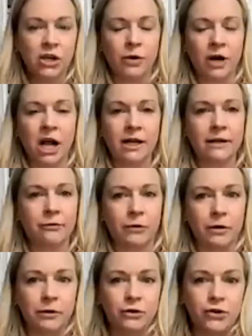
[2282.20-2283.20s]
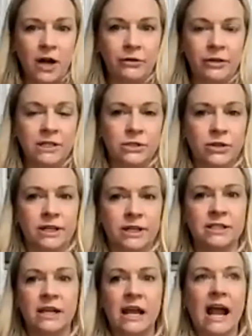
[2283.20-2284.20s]
You know, we're kind of a traveling
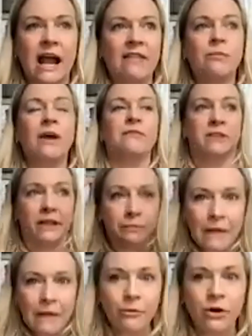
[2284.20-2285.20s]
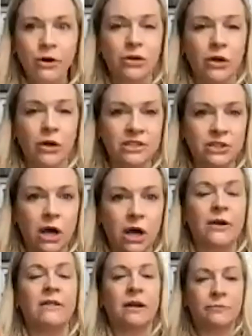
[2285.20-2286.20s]
circus, and then we have to like memorize all this stuff
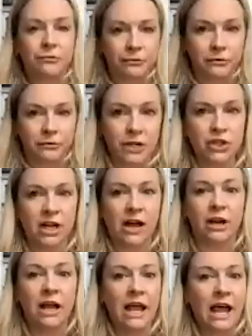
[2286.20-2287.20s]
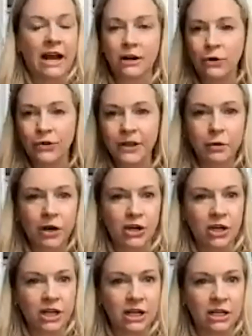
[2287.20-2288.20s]
and then flush it out. And I don't think we're
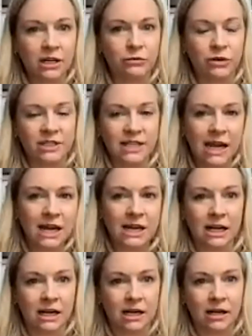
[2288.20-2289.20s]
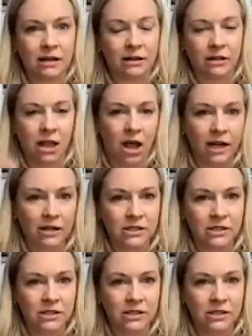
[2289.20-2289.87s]
good at retaining a lot.